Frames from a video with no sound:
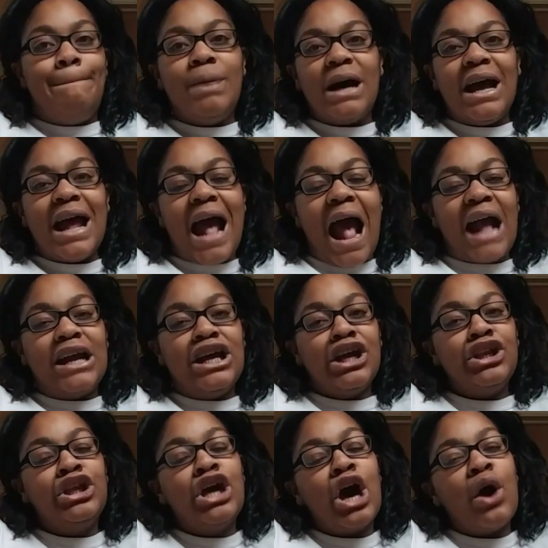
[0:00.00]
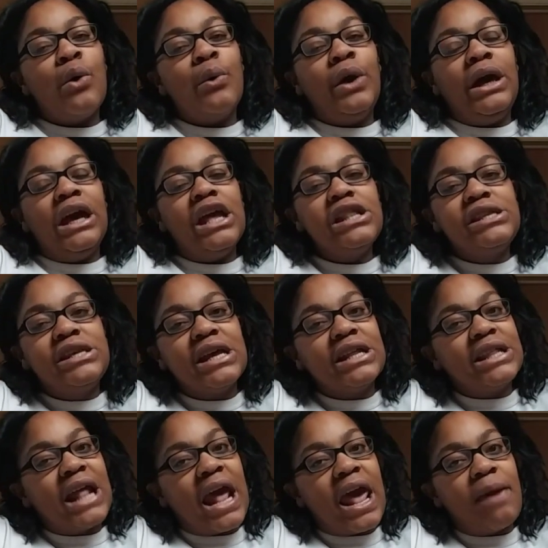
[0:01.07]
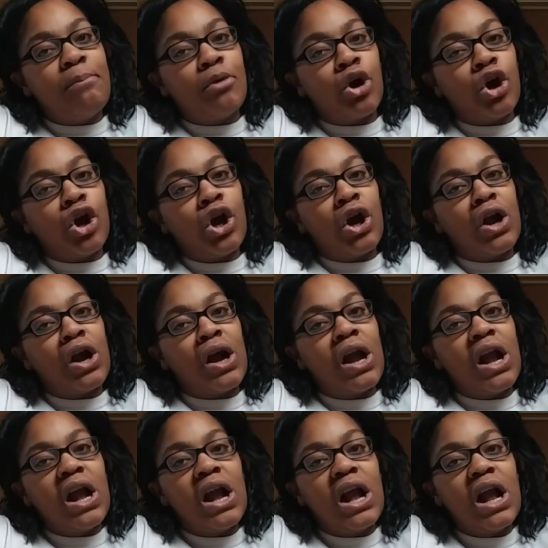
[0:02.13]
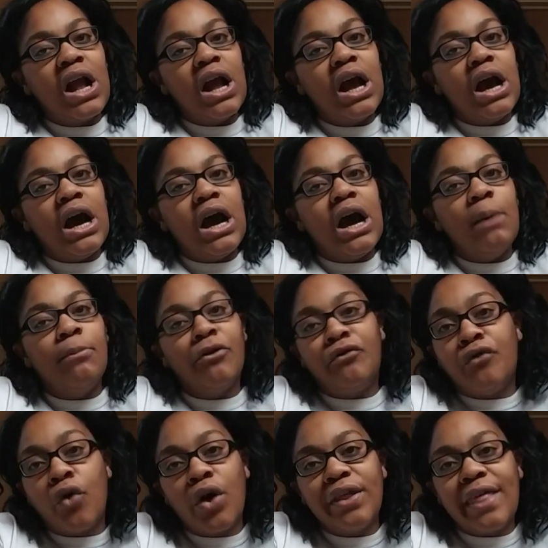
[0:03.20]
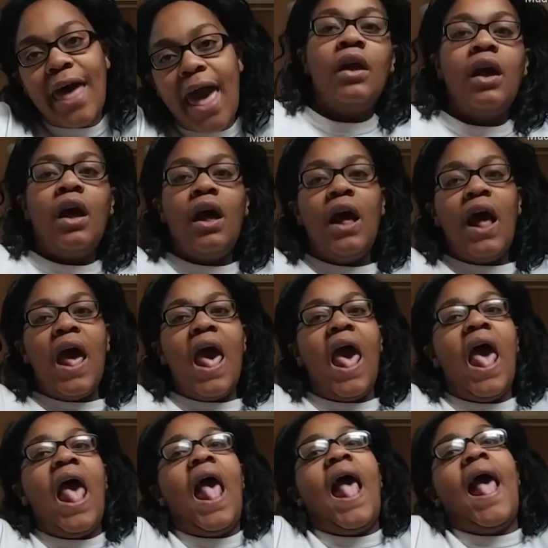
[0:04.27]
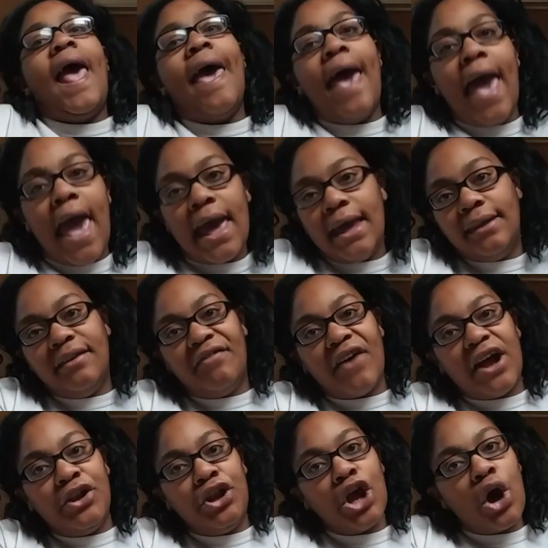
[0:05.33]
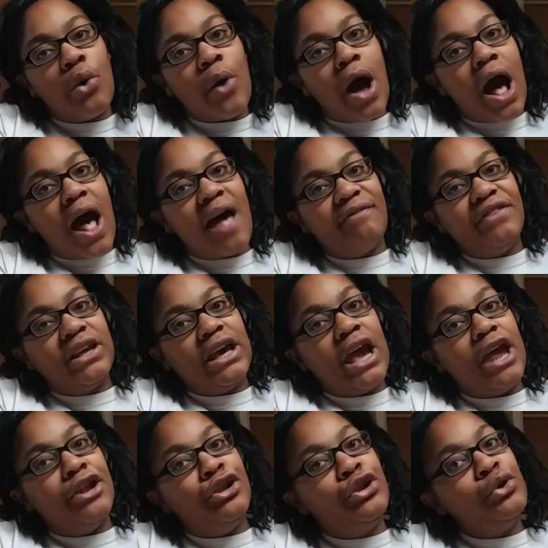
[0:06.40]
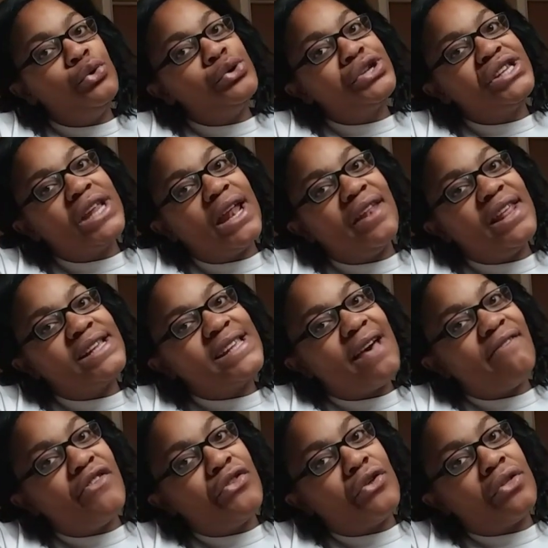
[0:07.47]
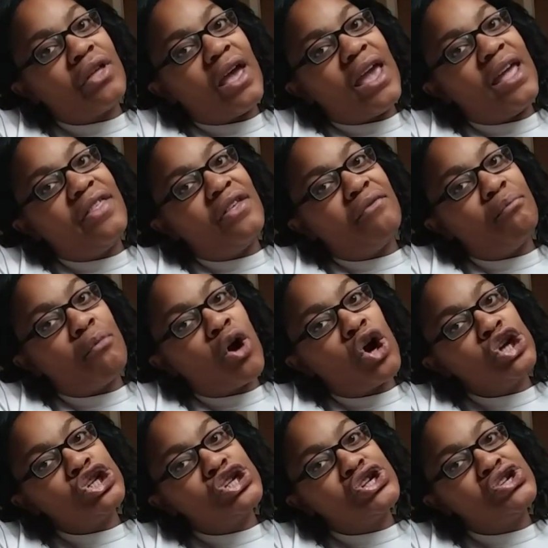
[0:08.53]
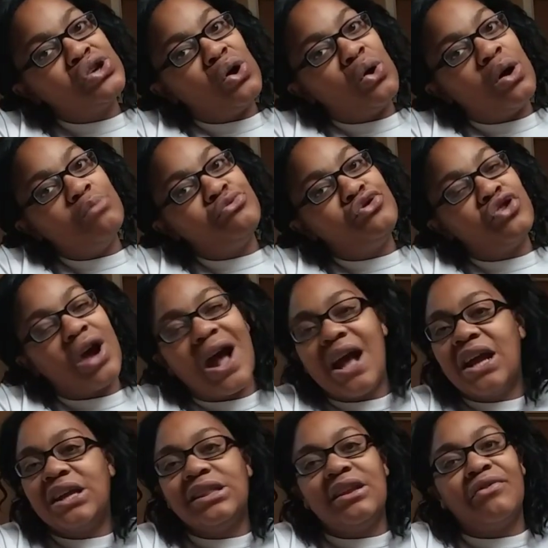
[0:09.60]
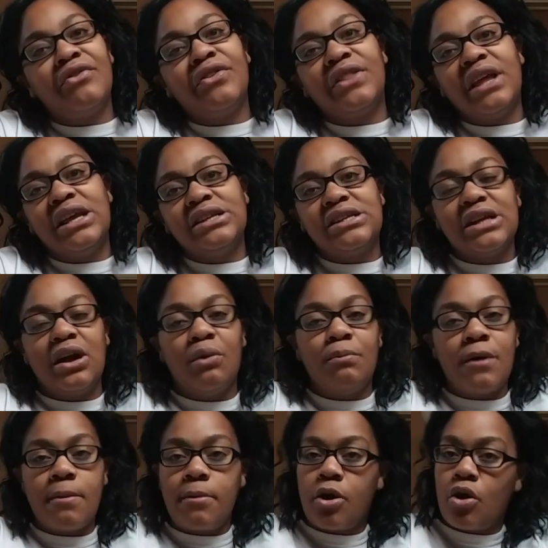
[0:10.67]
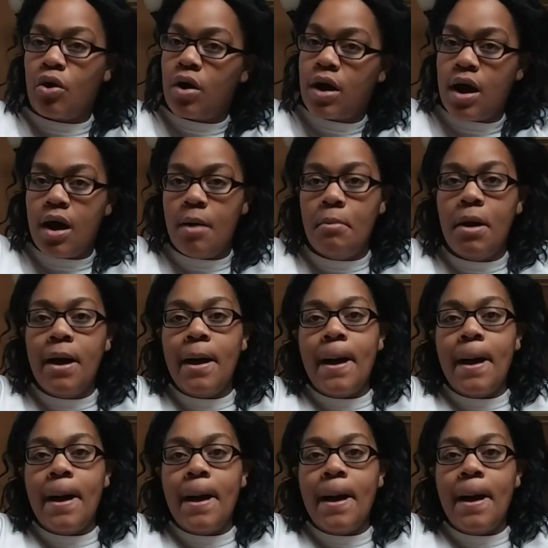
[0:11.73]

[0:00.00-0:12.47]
But I could go into labor before that. And if I don't, I have to get induced the 7th or the 8th of March. So I'm trying different things to help baby girl come.